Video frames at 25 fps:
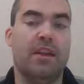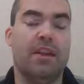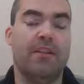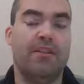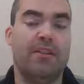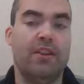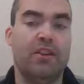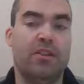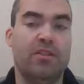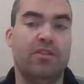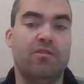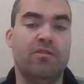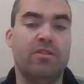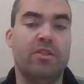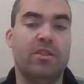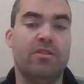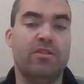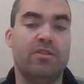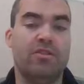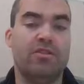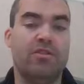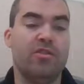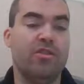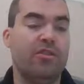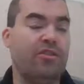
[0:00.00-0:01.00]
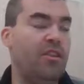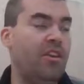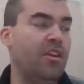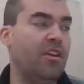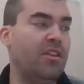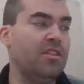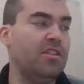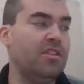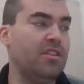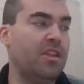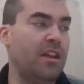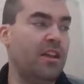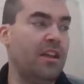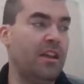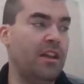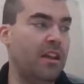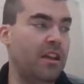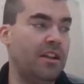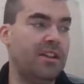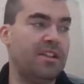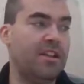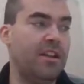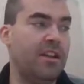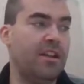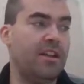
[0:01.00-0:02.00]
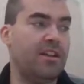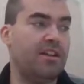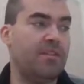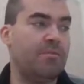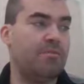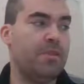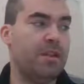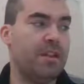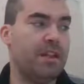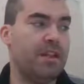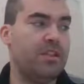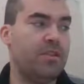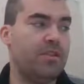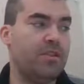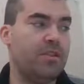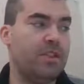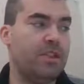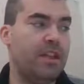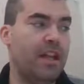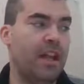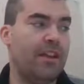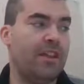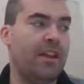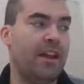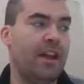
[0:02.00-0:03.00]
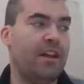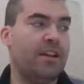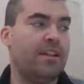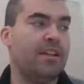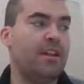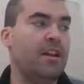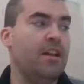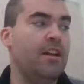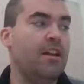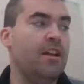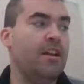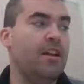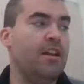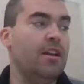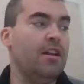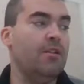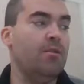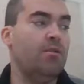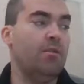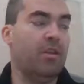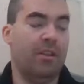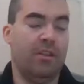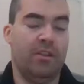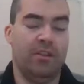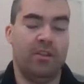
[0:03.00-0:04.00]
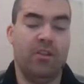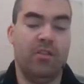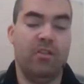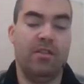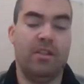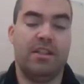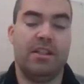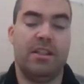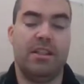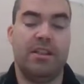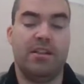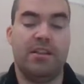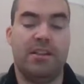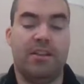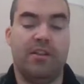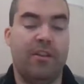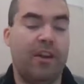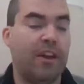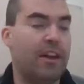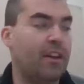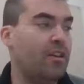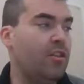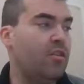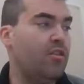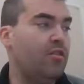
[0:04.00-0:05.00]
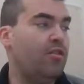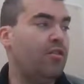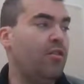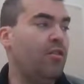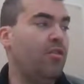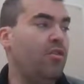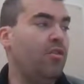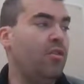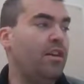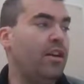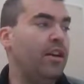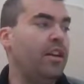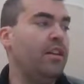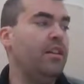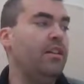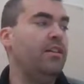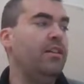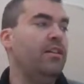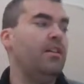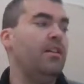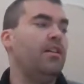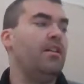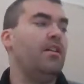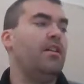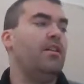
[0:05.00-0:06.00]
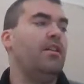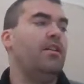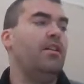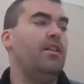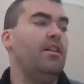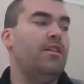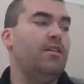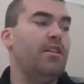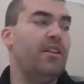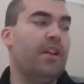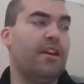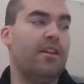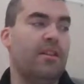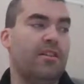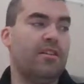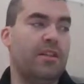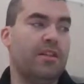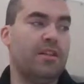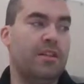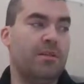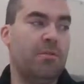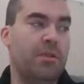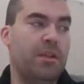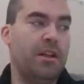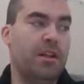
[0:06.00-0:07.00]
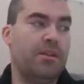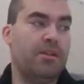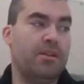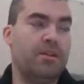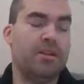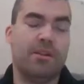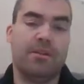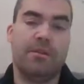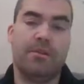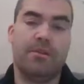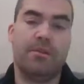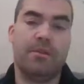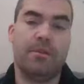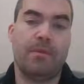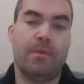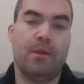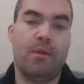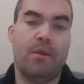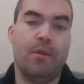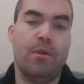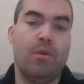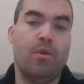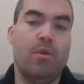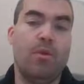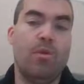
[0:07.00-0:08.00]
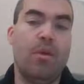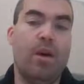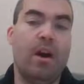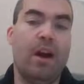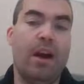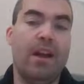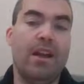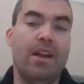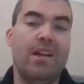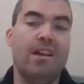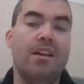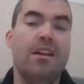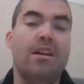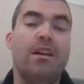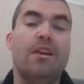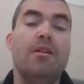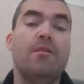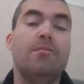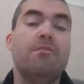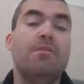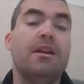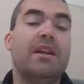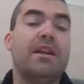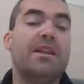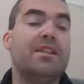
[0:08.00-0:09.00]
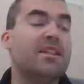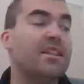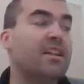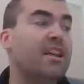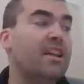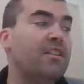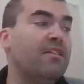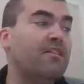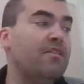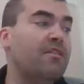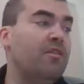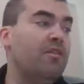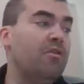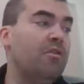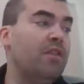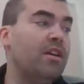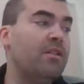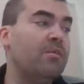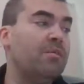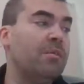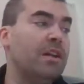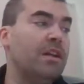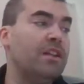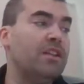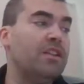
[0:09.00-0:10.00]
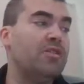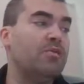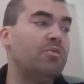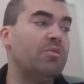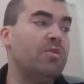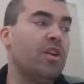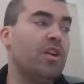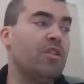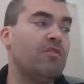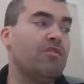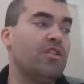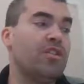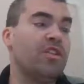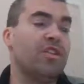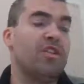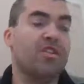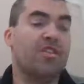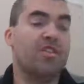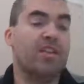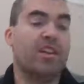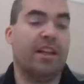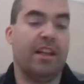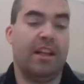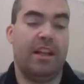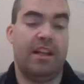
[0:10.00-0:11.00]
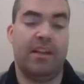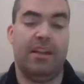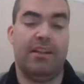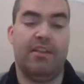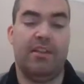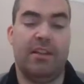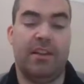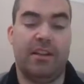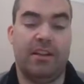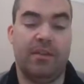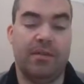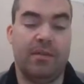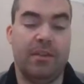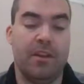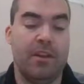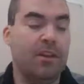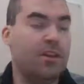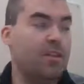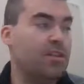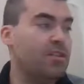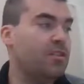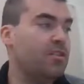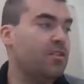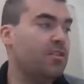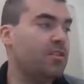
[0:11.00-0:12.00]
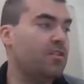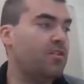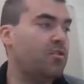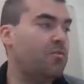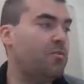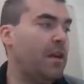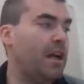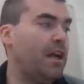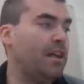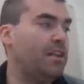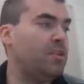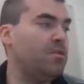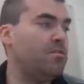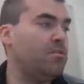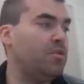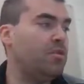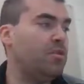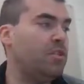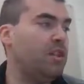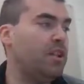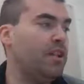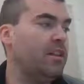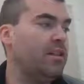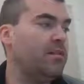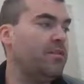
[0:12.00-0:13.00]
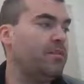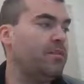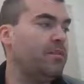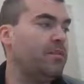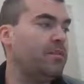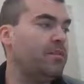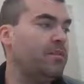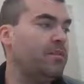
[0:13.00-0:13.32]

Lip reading: If you don't return true or false, it's an error because you said that. What you'll notice here is if I go void, the error disappears. Why? Because again, void means we're not returning anything. So let's go back to Boolean.